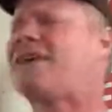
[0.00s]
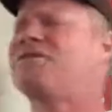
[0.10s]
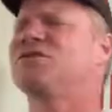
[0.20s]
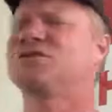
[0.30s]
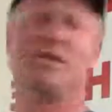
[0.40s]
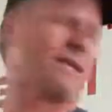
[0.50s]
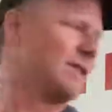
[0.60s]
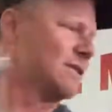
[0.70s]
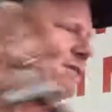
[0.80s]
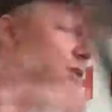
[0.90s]
feels good.
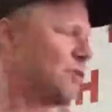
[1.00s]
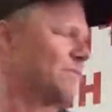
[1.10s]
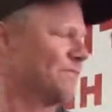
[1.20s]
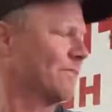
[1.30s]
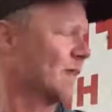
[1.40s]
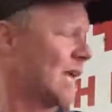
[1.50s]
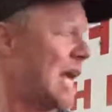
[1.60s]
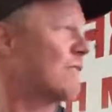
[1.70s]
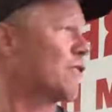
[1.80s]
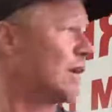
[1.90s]
So
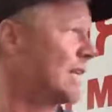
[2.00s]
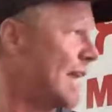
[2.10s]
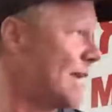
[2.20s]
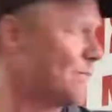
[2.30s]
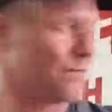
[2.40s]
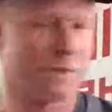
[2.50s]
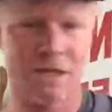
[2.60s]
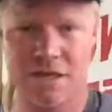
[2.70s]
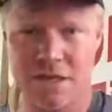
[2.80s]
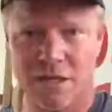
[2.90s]
have a great day.
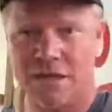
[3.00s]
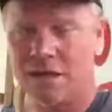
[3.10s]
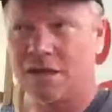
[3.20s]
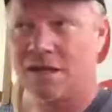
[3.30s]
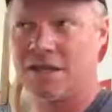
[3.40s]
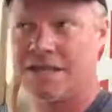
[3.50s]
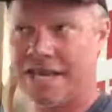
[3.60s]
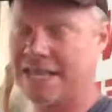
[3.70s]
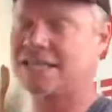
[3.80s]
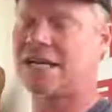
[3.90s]
Next